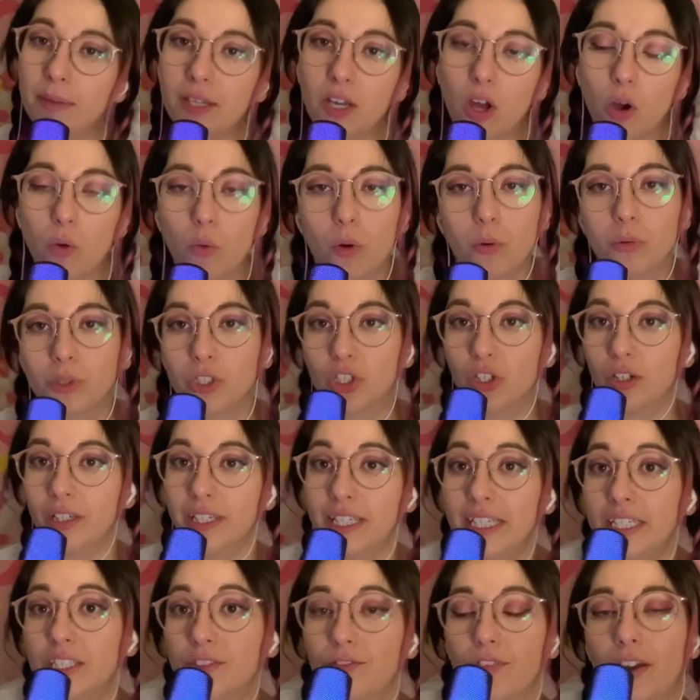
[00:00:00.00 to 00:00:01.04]
me know what was your
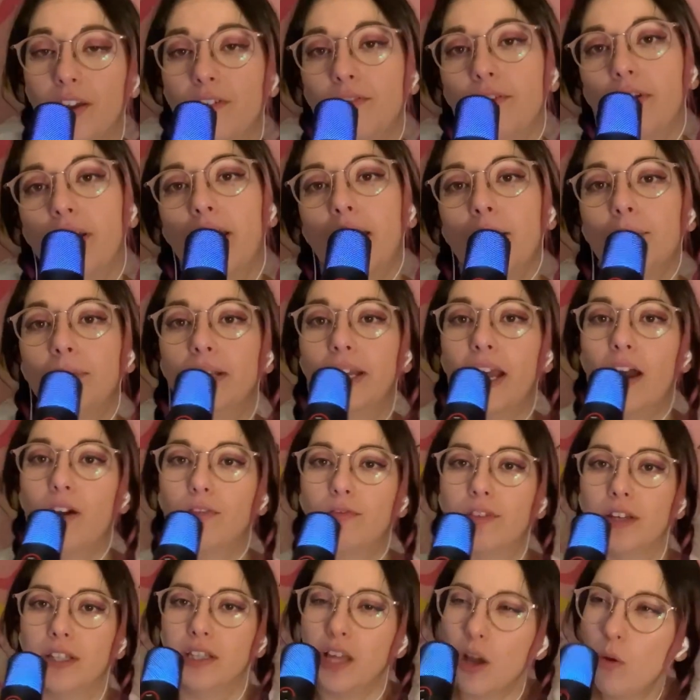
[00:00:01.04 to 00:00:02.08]
least favourite Emily
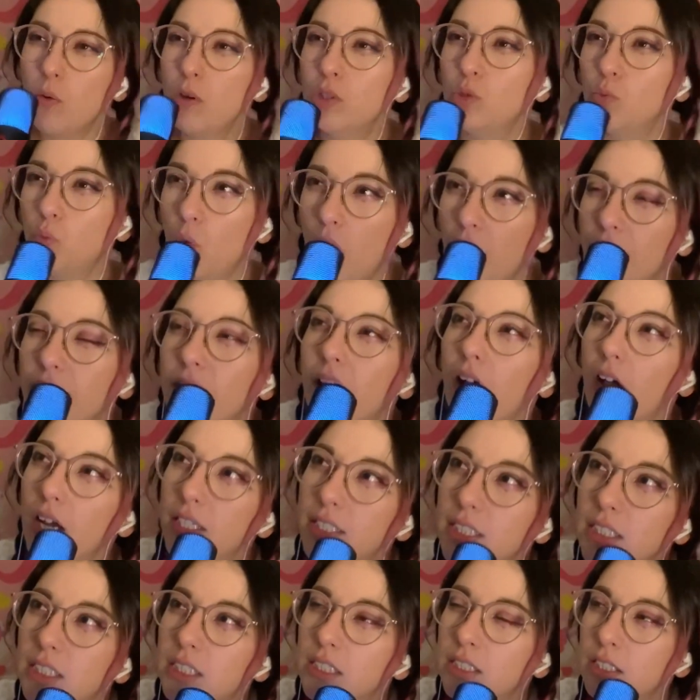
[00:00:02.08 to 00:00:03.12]
outfit. There was one that I
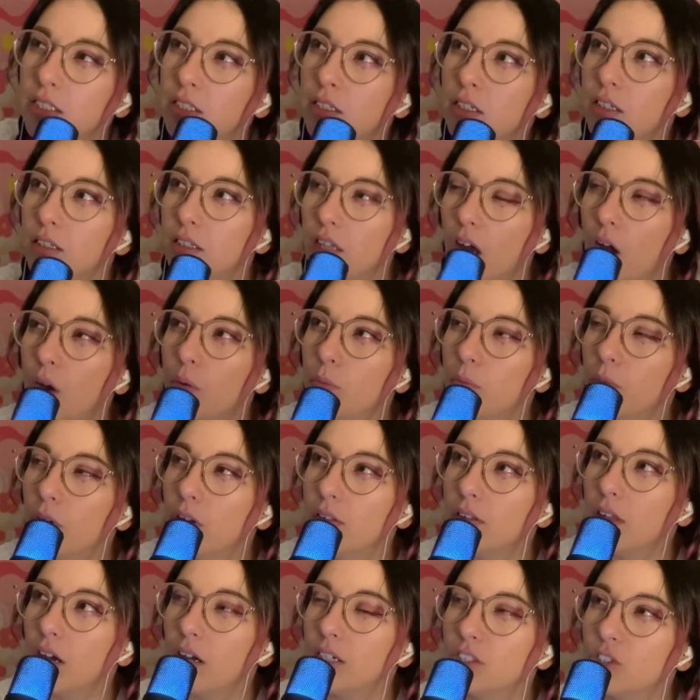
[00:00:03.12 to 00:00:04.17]
did, that
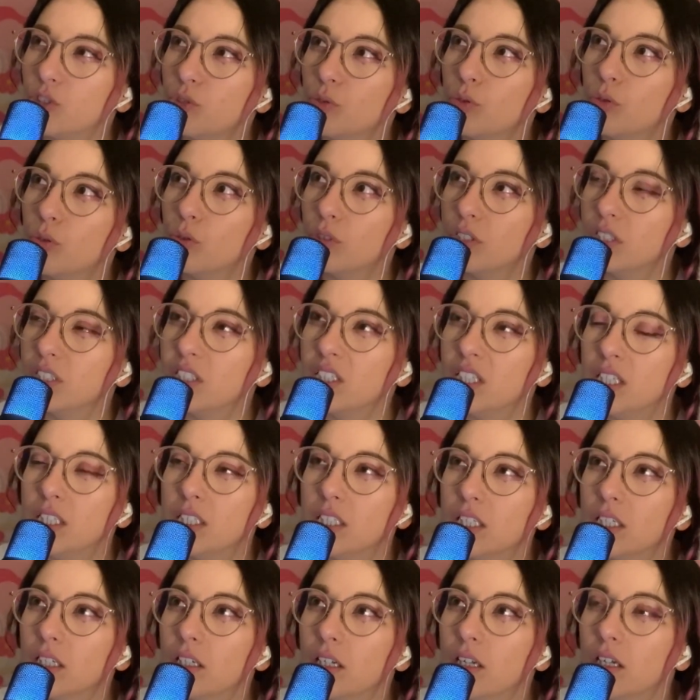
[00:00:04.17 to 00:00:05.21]
I saw this
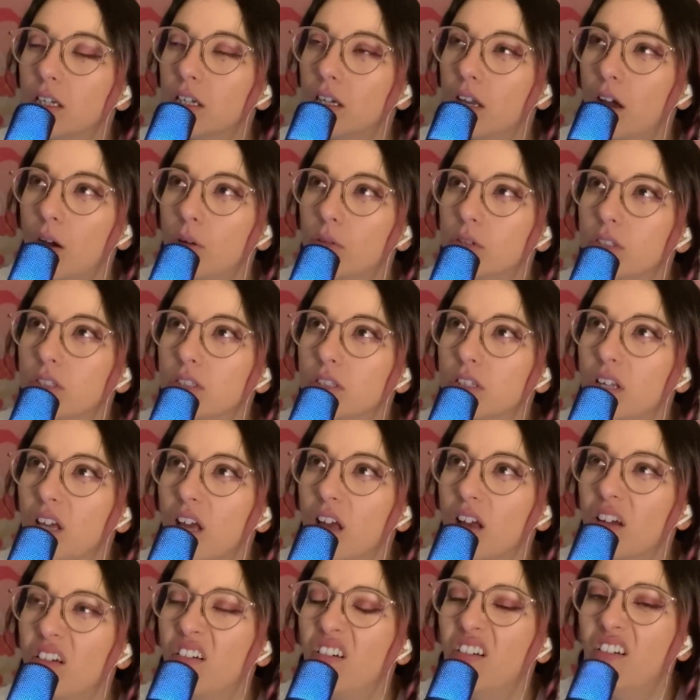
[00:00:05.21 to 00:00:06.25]
season, and I was just
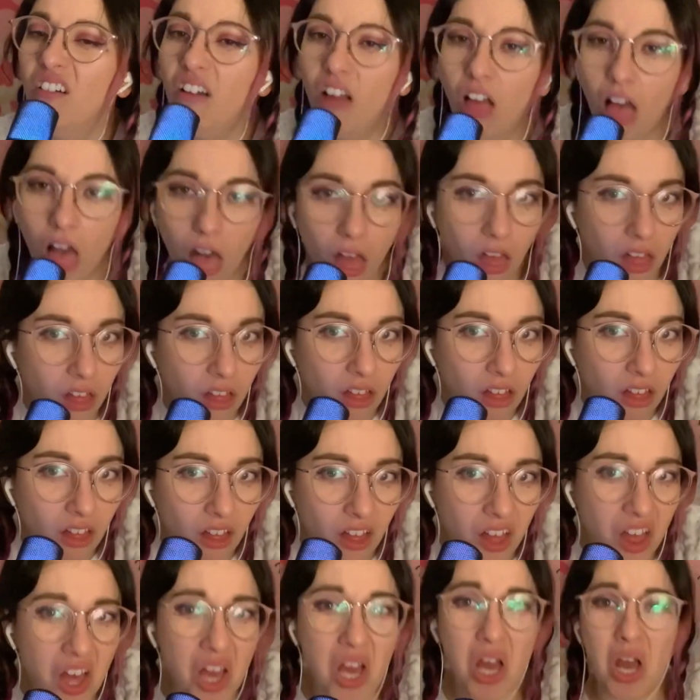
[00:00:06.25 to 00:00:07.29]
like, ugh,
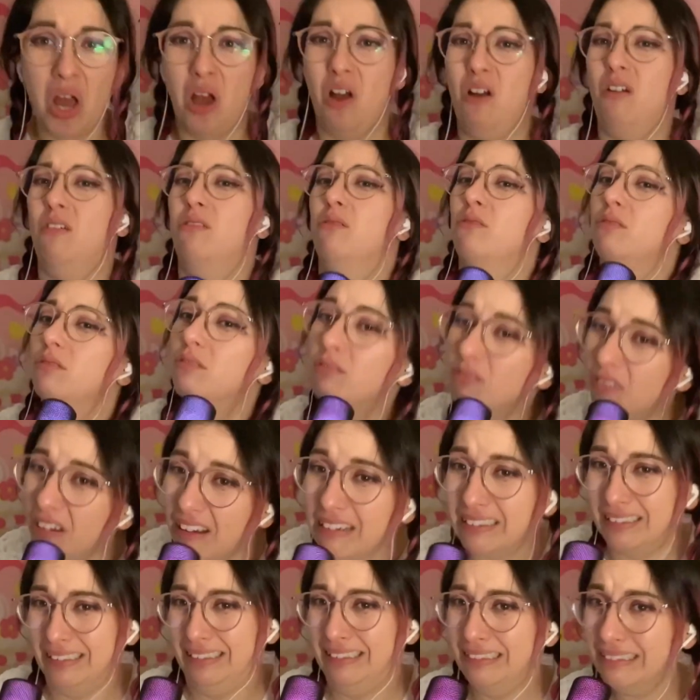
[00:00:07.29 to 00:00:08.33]

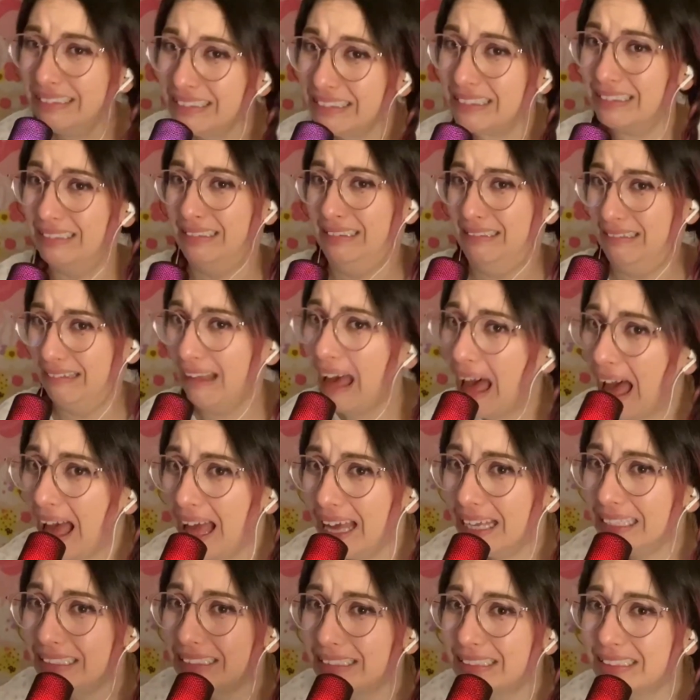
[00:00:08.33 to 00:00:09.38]
what is
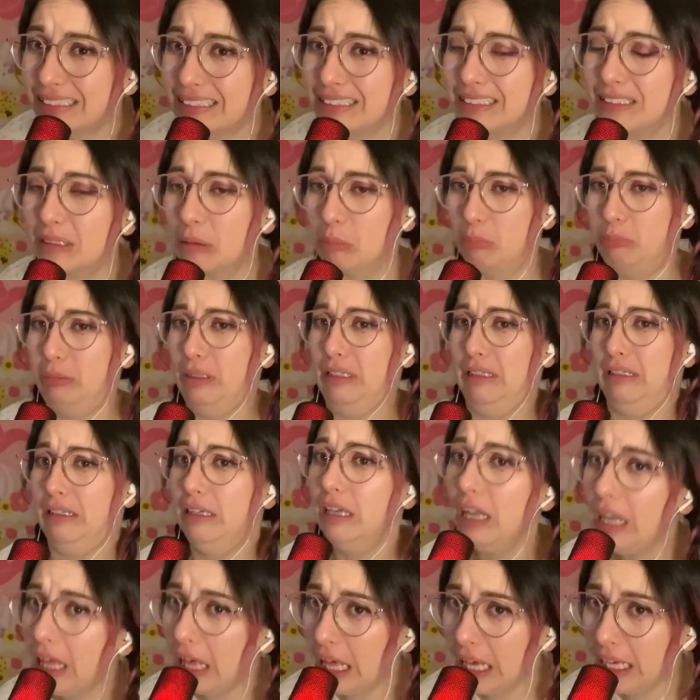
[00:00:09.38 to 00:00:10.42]
that?
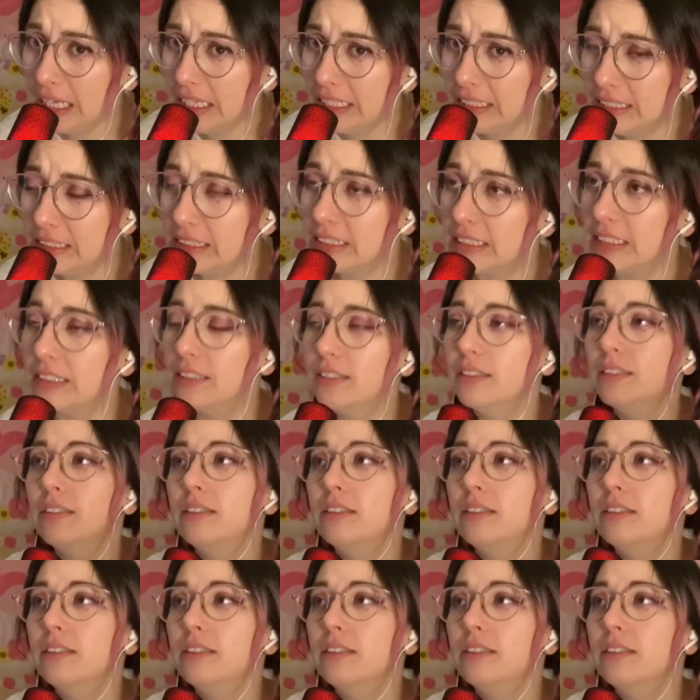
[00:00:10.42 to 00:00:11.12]
Please.